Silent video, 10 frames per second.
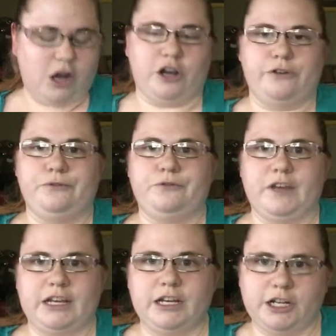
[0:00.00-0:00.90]
her
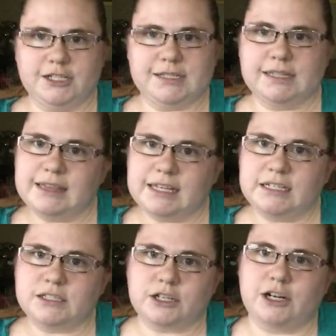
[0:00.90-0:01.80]
figures and
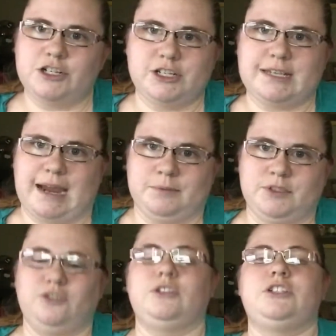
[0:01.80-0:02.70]
things are just
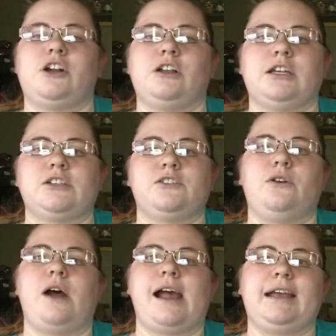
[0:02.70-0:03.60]
absolutely darling,
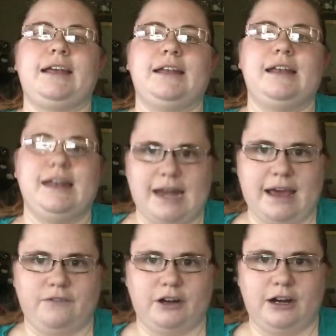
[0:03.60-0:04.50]
so I can
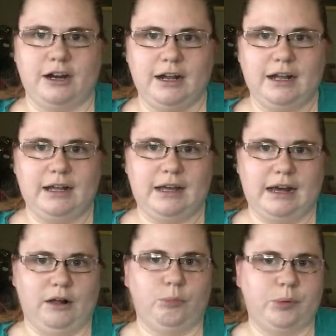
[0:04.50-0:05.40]
never
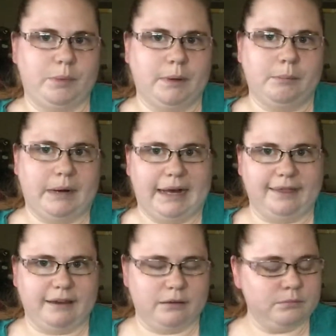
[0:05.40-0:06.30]
help but buy
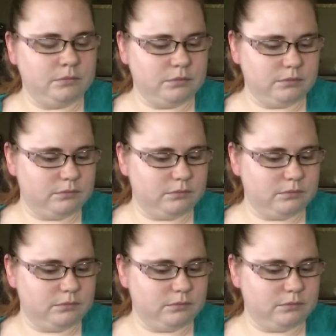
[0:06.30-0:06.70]
them,